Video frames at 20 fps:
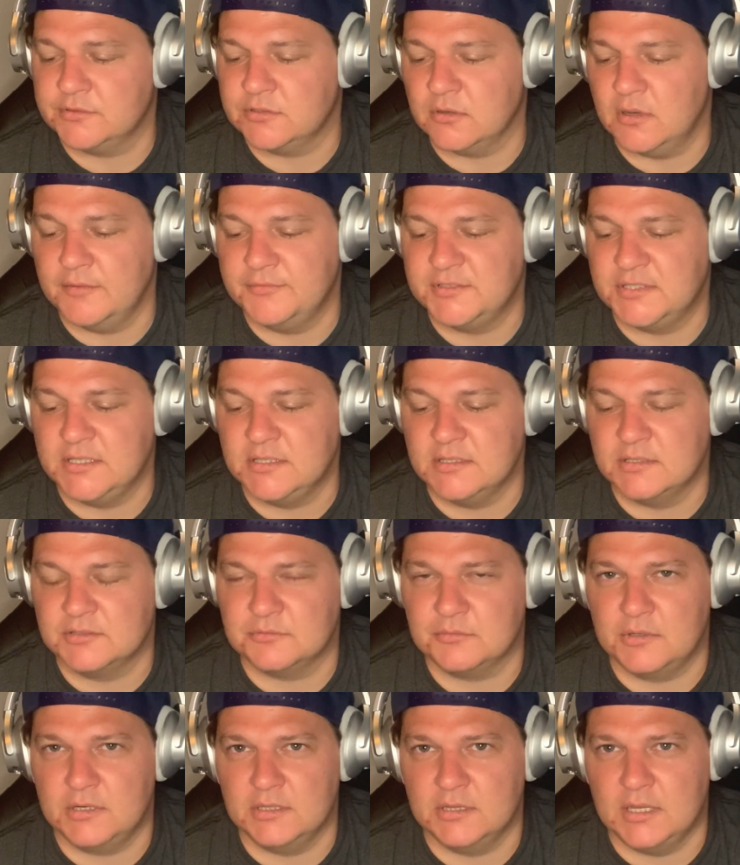So I've seen this
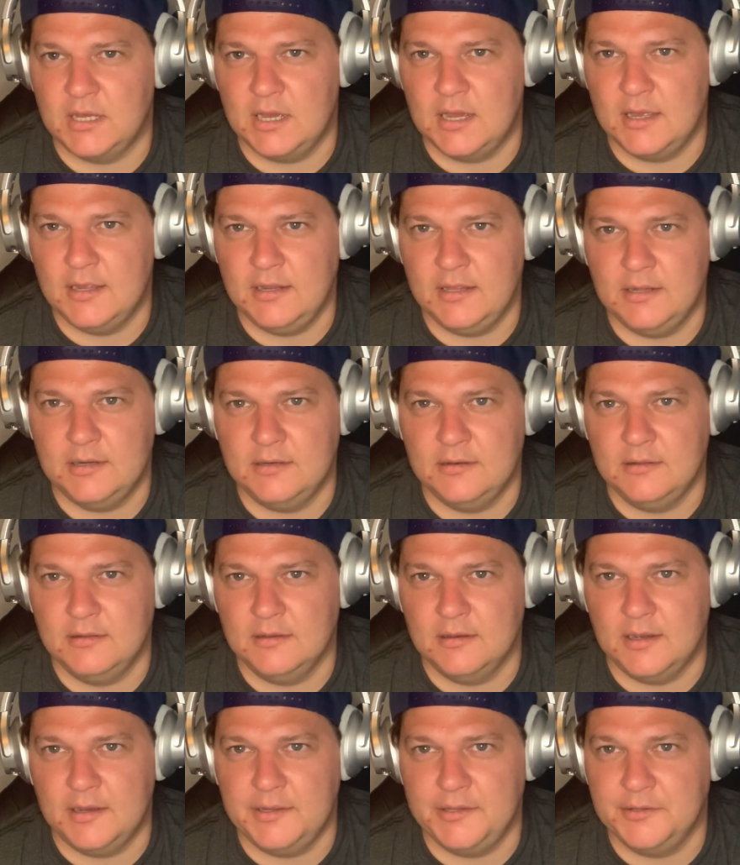one a lot, and
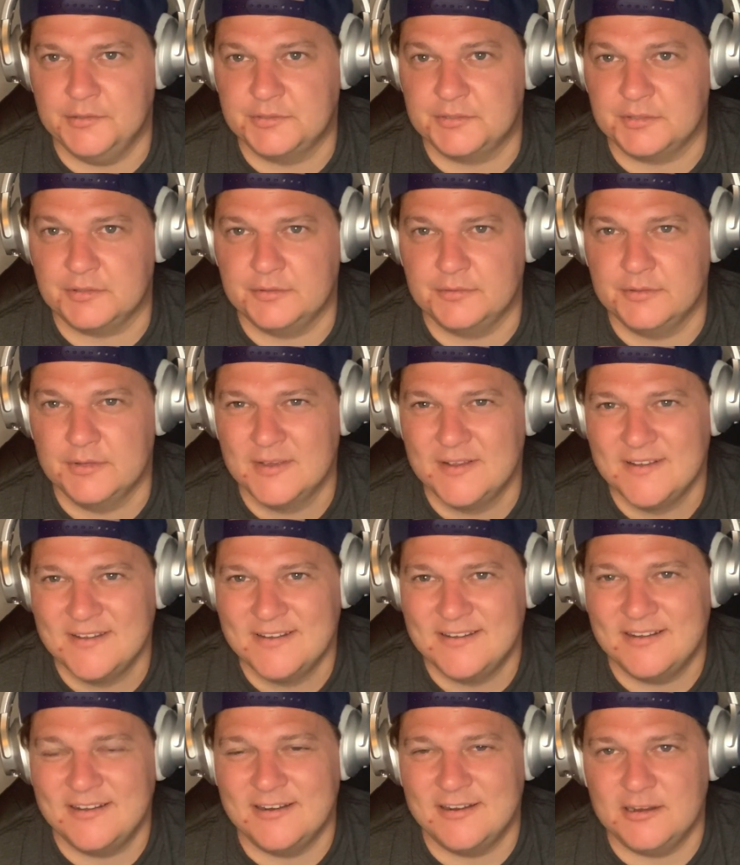I used to,
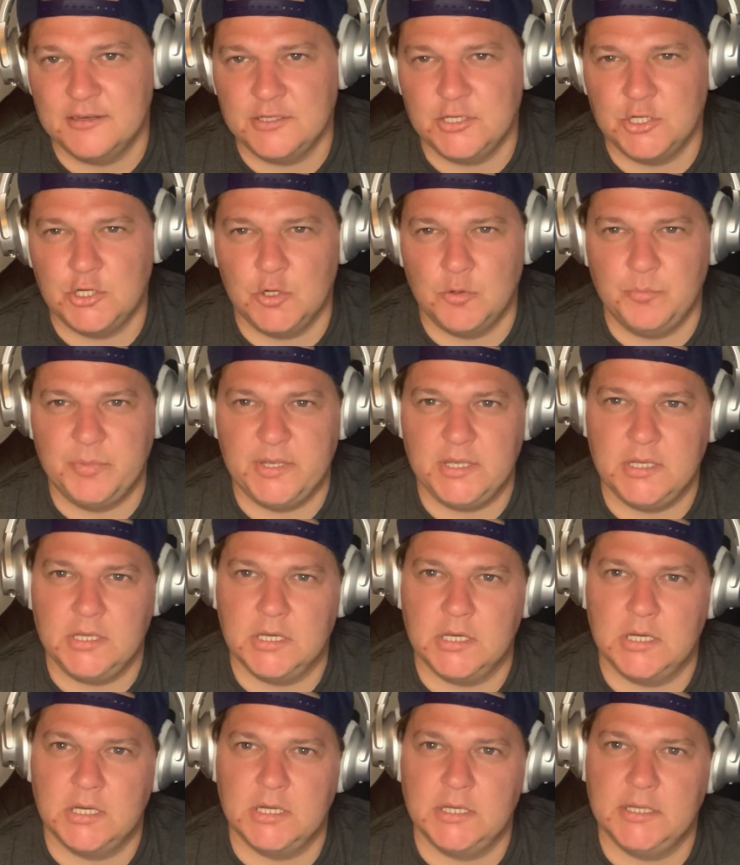be
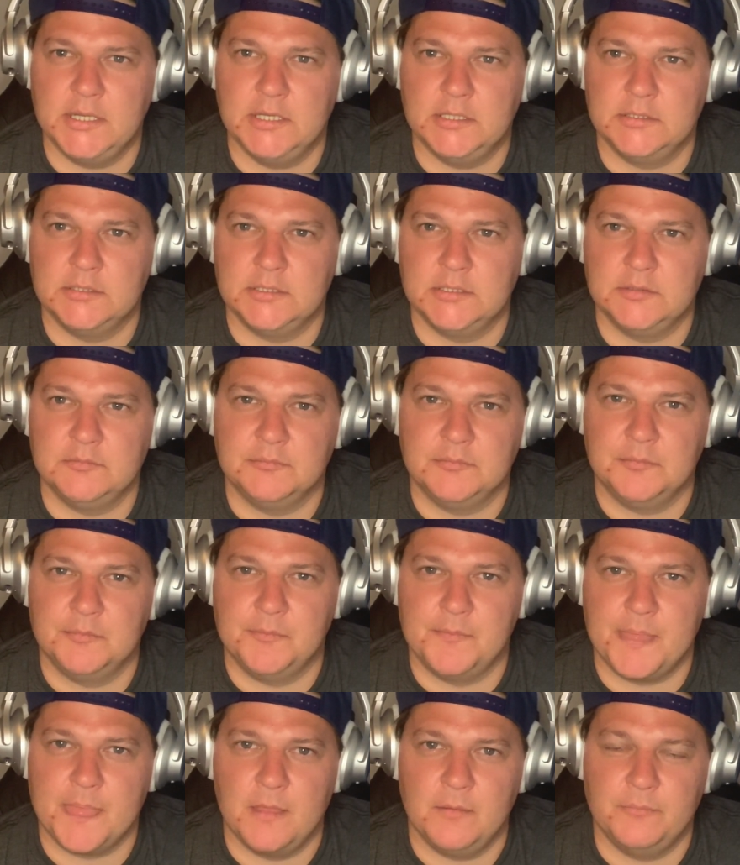
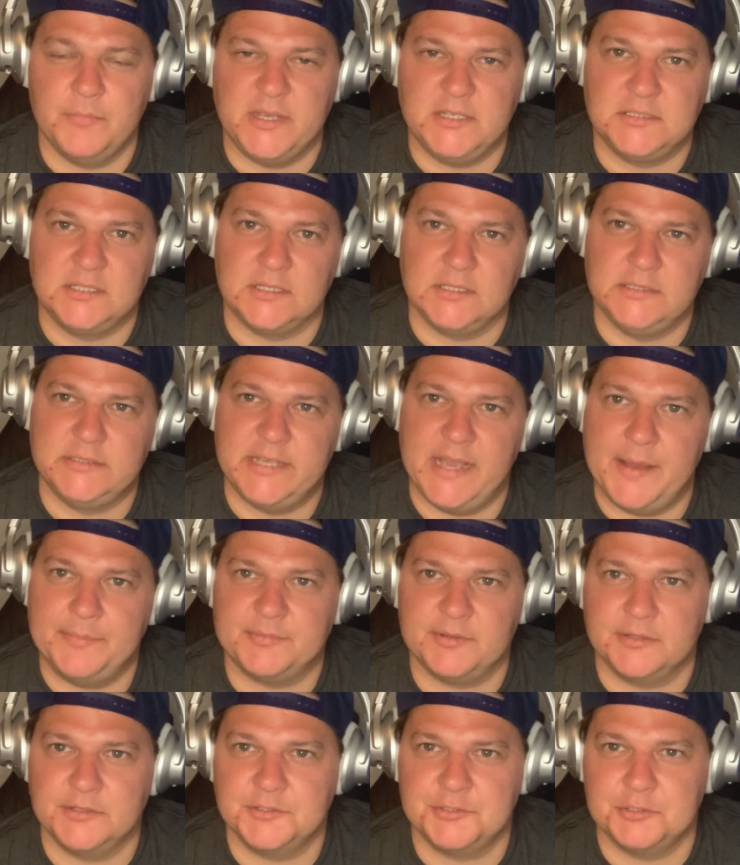basically tapped
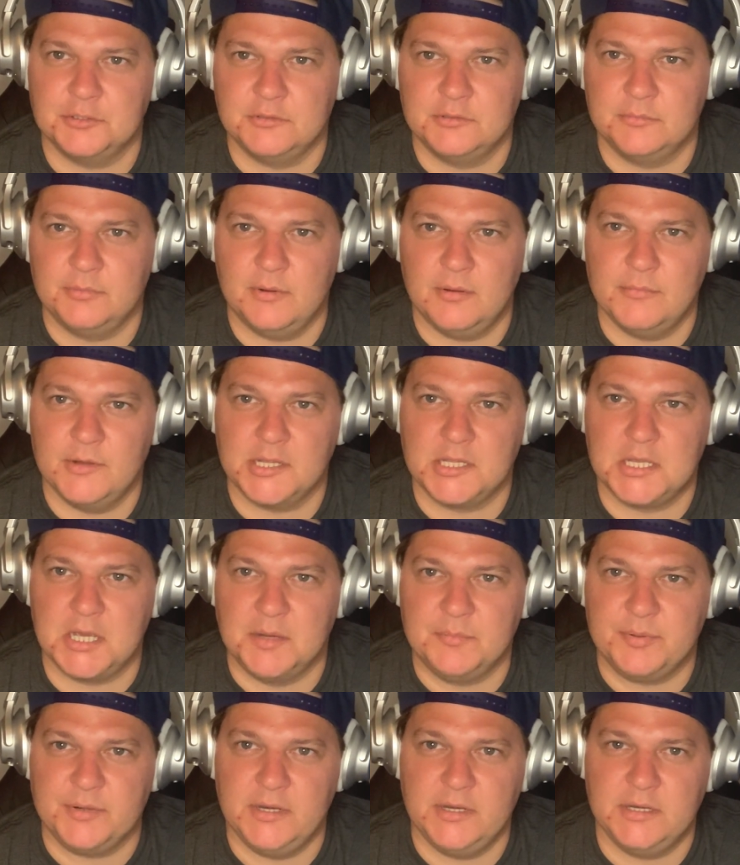on the shoulder by my
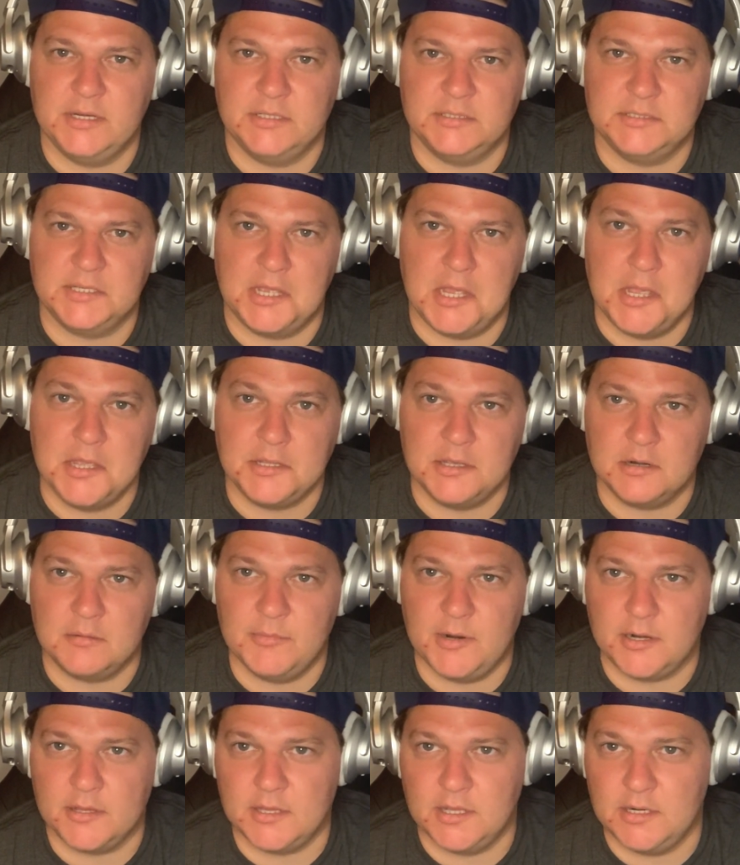company to say, hey, get them
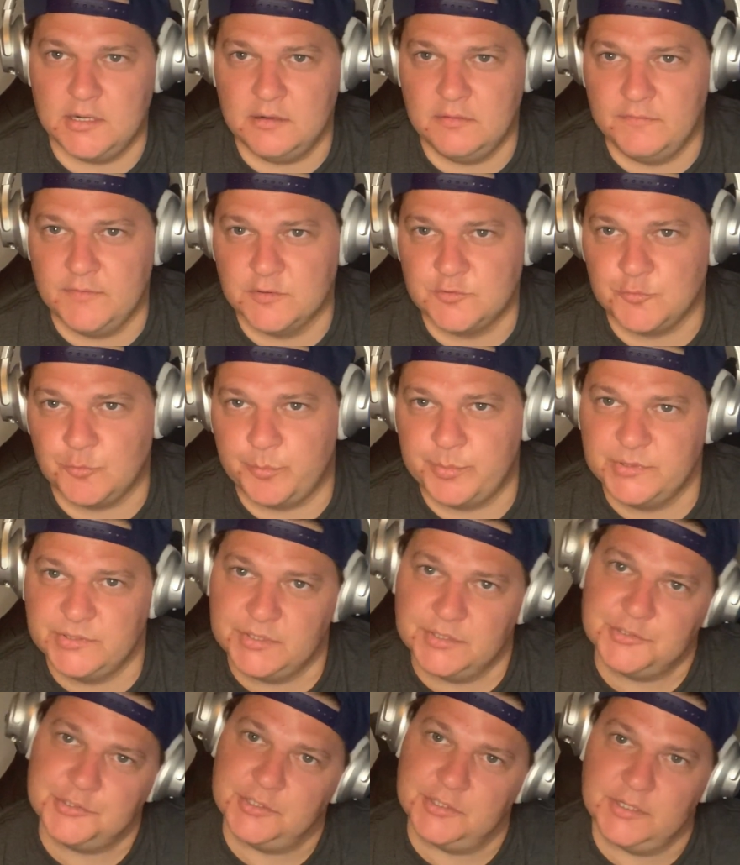out of that individual
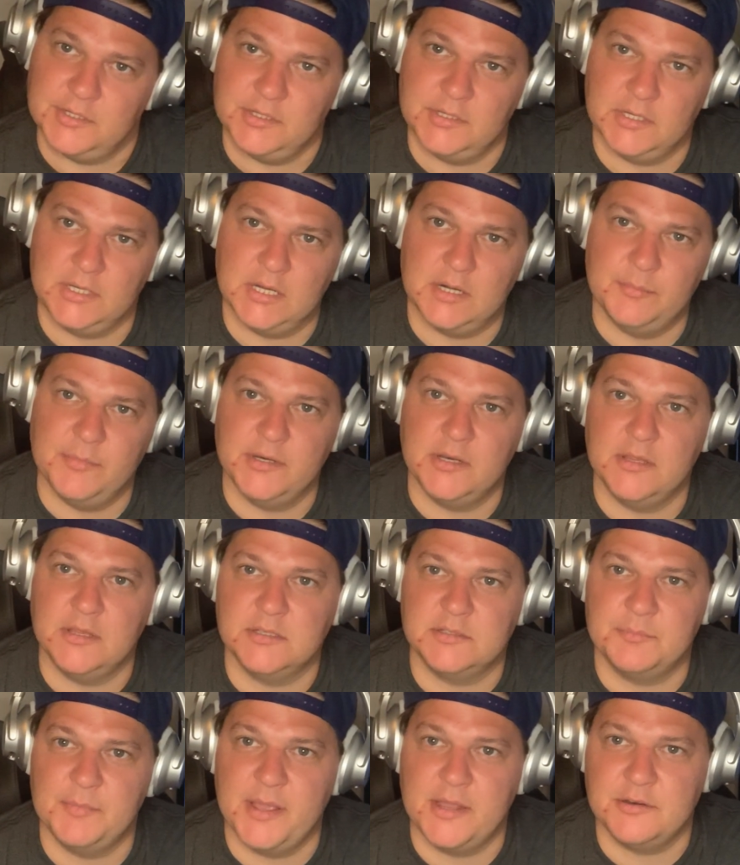position and get them into
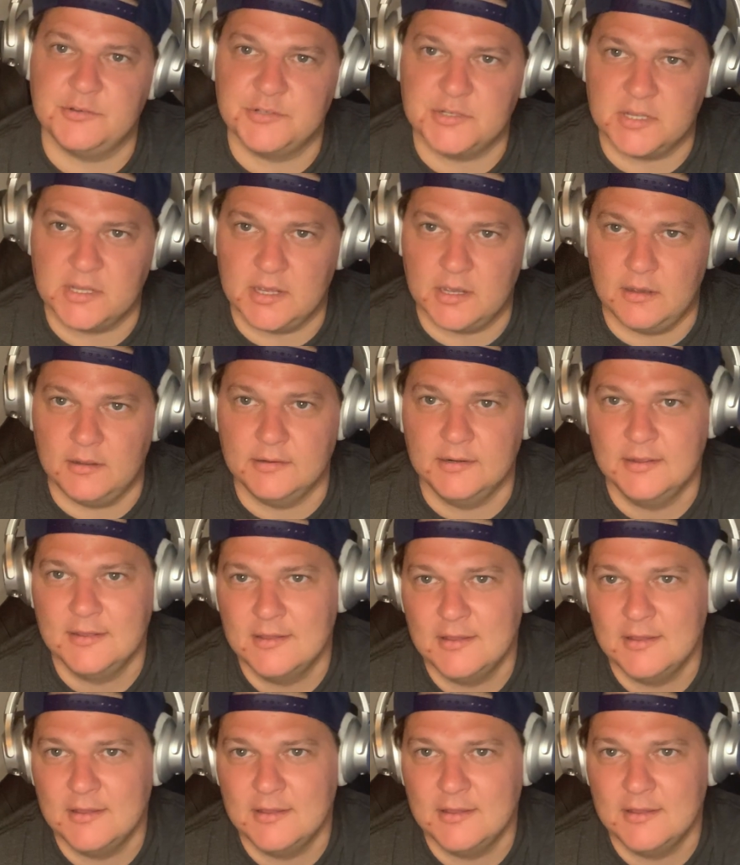this managed account.